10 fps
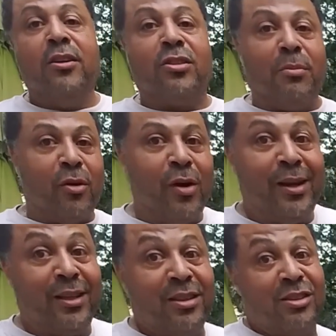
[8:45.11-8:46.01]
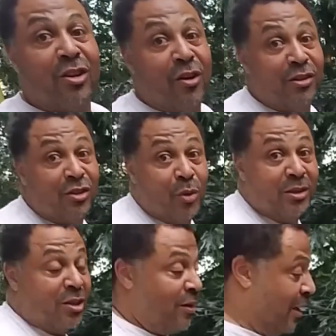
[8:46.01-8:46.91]
So I'm gonna go ahead and get this started so we
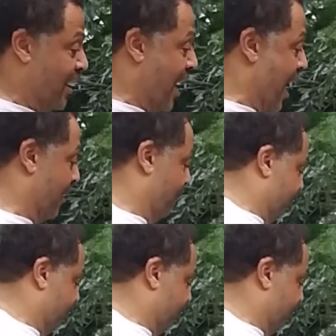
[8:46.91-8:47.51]
can start getting it hot.